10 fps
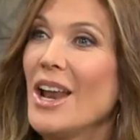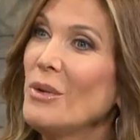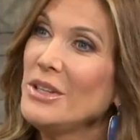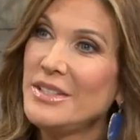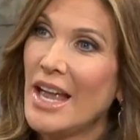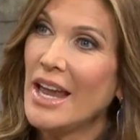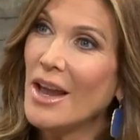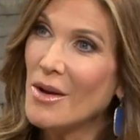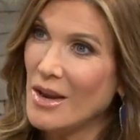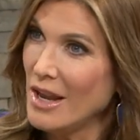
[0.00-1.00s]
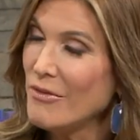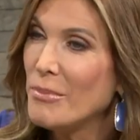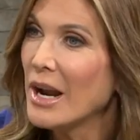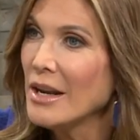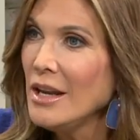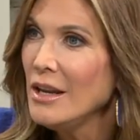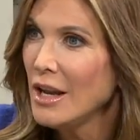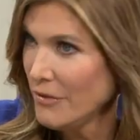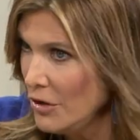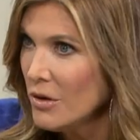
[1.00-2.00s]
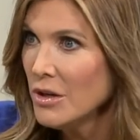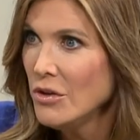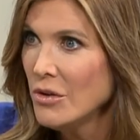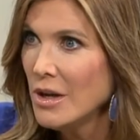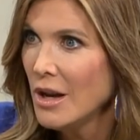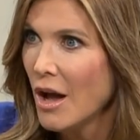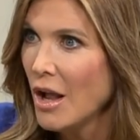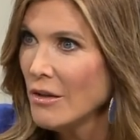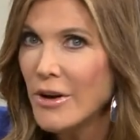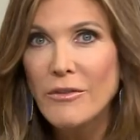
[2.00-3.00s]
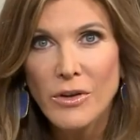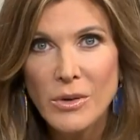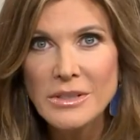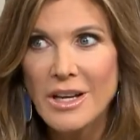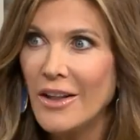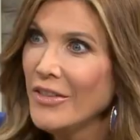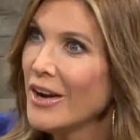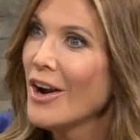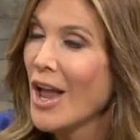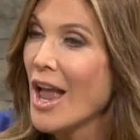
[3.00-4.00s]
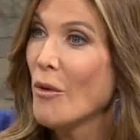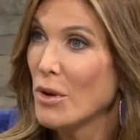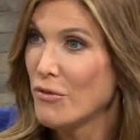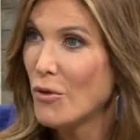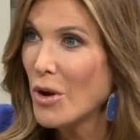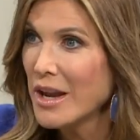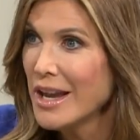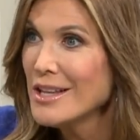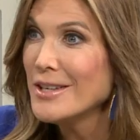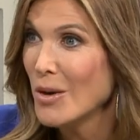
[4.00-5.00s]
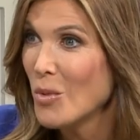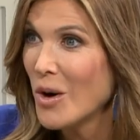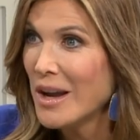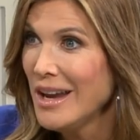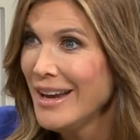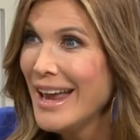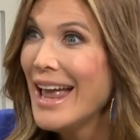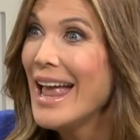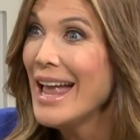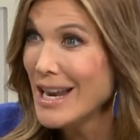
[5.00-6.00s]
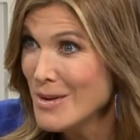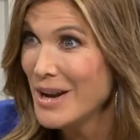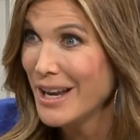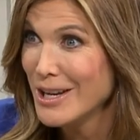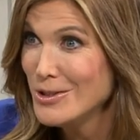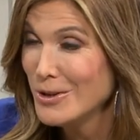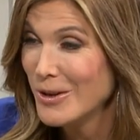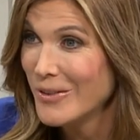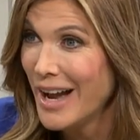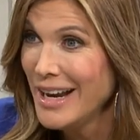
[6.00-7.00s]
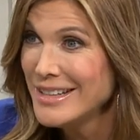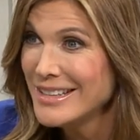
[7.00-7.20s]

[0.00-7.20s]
I want to say, if Brandy, if you can do it, all of our viewers out there, with four kids and working, mm-hmm. anybody can do it, yes, right?